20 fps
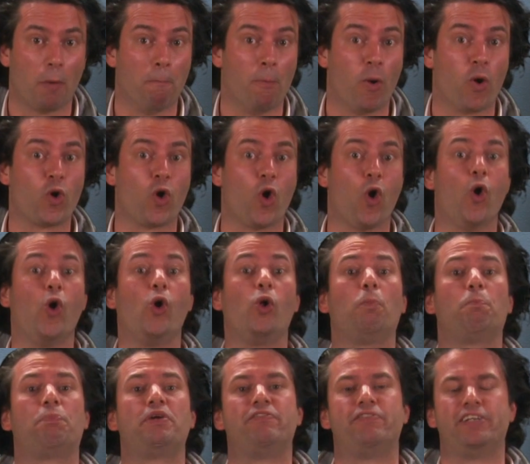among
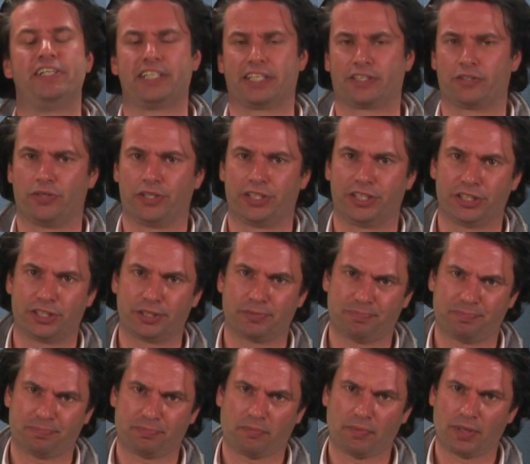all PV technologies.